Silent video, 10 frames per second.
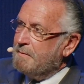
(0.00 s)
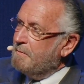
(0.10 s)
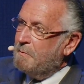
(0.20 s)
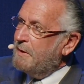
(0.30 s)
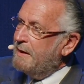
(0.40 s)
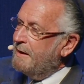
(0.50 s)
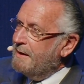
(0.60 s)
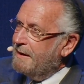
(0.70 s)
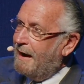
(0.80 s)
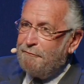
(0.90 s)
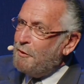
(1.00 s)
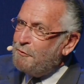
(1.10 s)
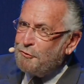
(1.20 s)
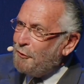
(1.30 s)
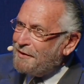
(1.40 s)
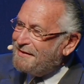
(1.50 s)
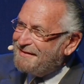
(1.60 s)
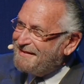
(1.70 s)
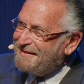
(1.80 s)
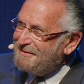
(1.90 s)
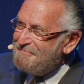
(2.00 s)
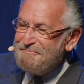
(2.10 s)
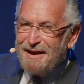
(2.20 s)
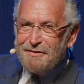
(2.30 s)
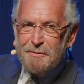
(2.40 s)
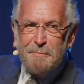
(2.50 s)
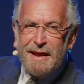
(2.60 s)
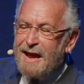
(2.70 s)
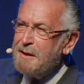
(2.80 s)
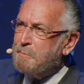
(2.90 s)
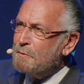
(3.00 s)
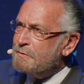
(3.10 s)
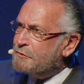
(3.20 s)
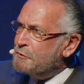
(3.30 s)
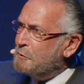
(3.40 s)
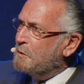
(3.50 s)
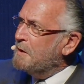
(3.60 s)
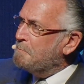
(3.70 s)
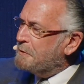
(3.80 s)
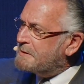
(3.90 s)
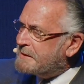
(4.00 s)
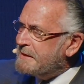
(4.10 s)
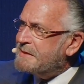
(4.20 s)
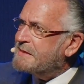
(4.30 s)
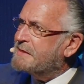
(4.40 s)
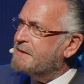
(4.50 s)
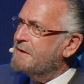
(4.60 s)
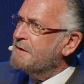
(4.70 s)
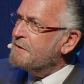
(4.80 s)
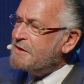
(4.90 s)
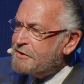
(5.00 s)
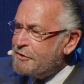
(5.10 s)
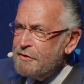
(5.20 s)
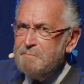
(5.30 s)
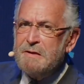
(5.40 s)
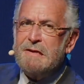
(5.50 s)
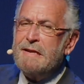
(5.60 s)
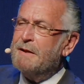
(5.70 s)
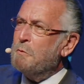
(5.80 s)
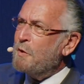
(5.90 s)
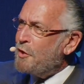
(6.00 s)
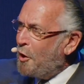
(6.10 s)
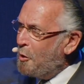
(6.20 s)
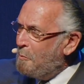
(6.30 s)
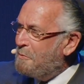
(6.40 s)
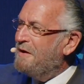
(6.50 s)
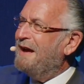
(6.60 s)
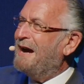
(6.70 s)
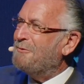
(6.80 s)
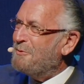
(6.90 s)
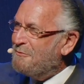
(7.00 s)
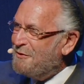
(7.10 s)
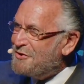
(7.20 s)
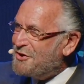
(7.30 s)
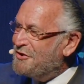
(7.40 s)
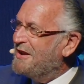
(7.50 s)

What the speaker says: we have no choice but to be able to persist determinedly with hope and with vision